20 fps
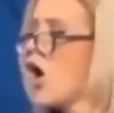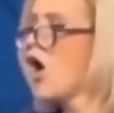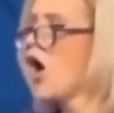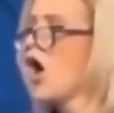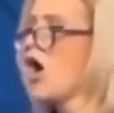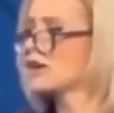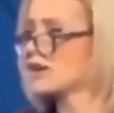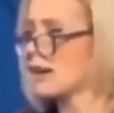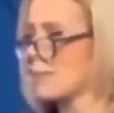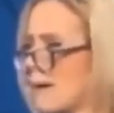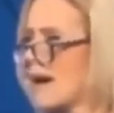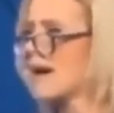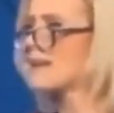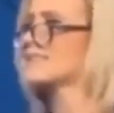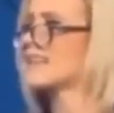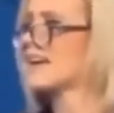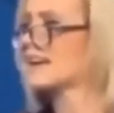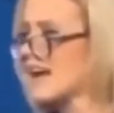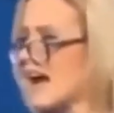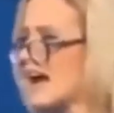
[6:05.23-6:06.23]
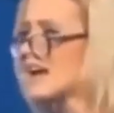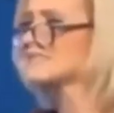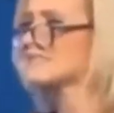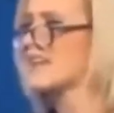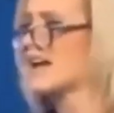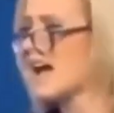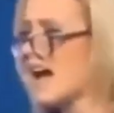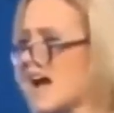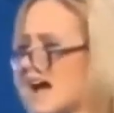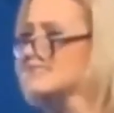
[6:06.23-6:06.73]
ora bata
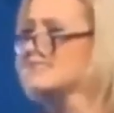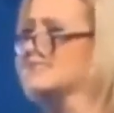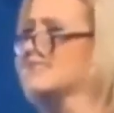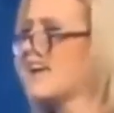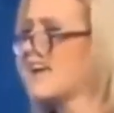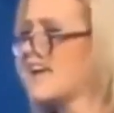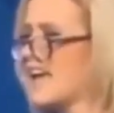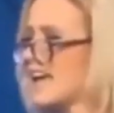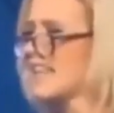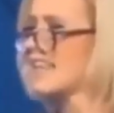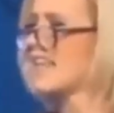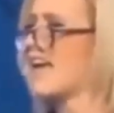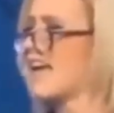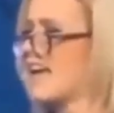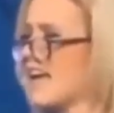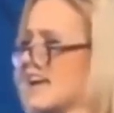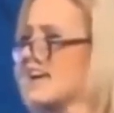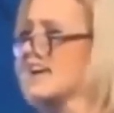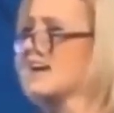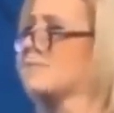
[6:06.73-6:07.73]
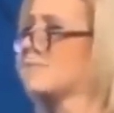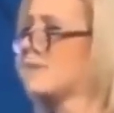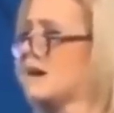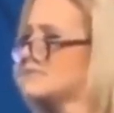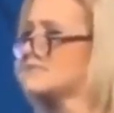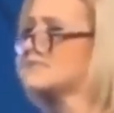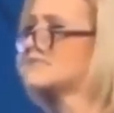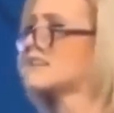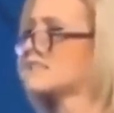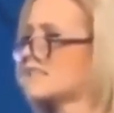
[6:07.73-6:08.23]
rata anda eke
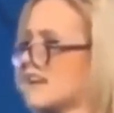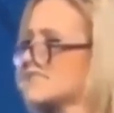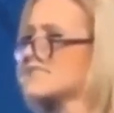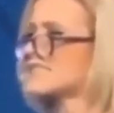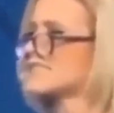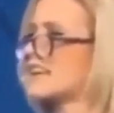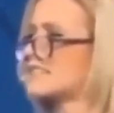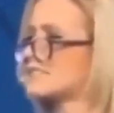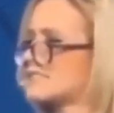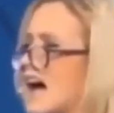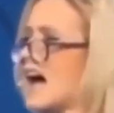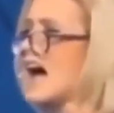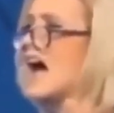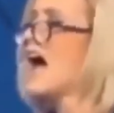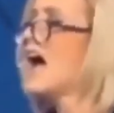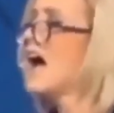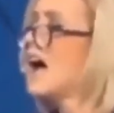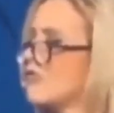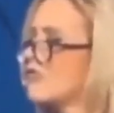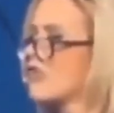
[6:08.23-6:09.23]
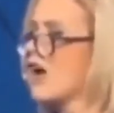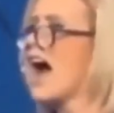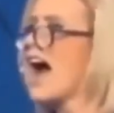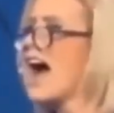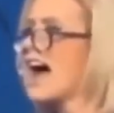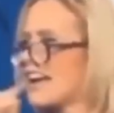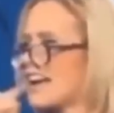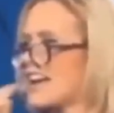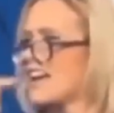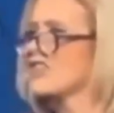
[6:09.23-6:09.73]
manda rasata. For
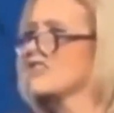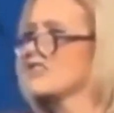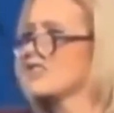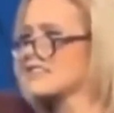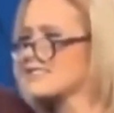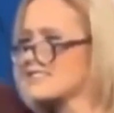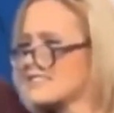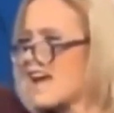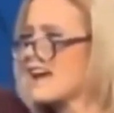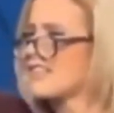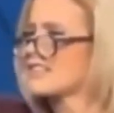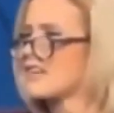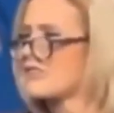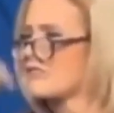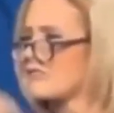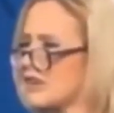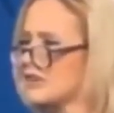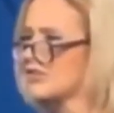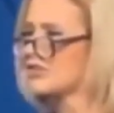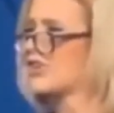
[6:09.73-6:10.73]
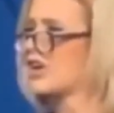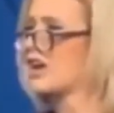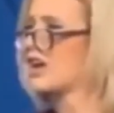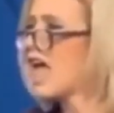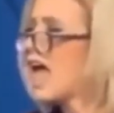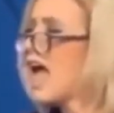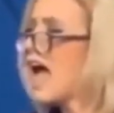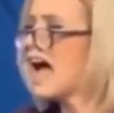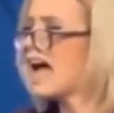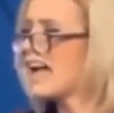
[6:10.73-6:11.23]
I hear the sound of victory.
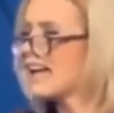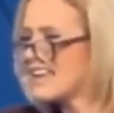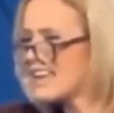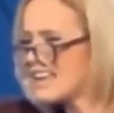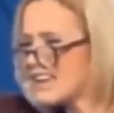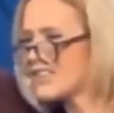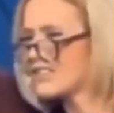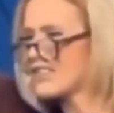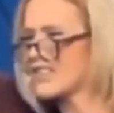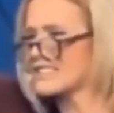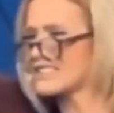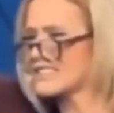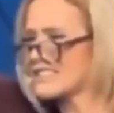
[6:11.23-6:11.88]
I hear the